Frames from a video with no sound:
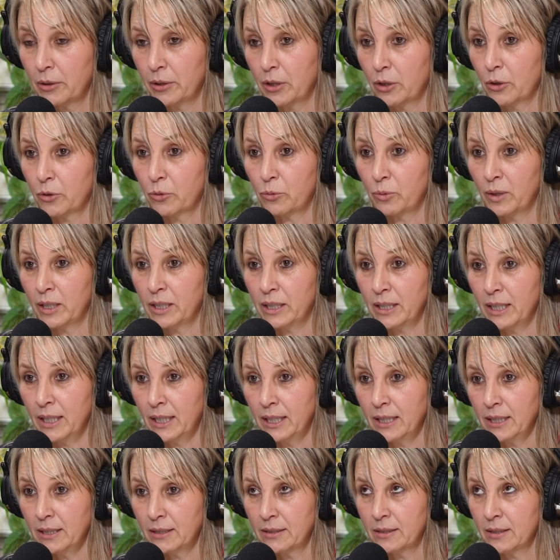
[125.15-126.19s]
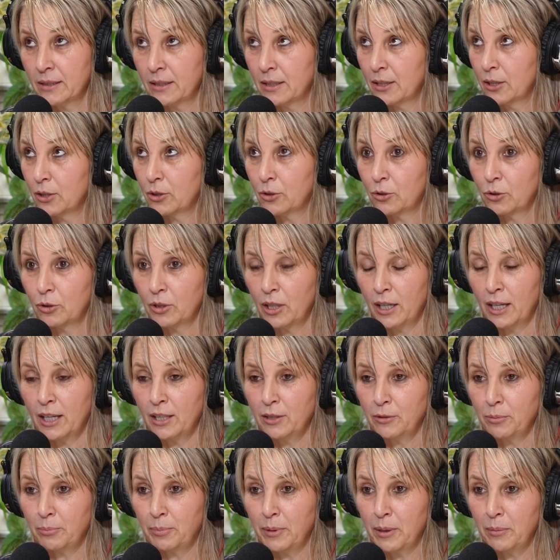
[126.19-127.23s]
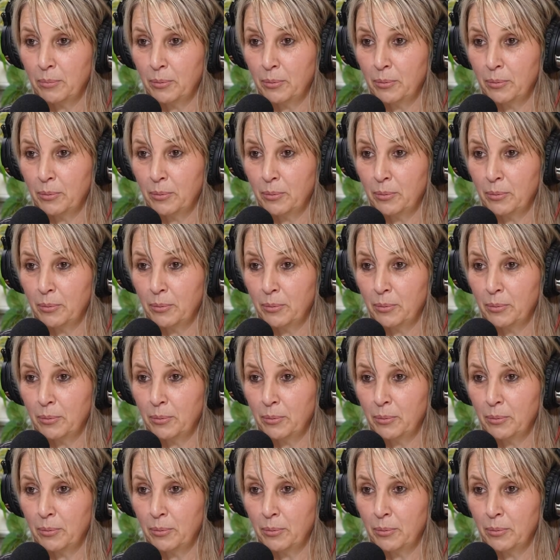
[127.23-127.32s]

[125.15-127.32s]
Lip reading: because one night, 8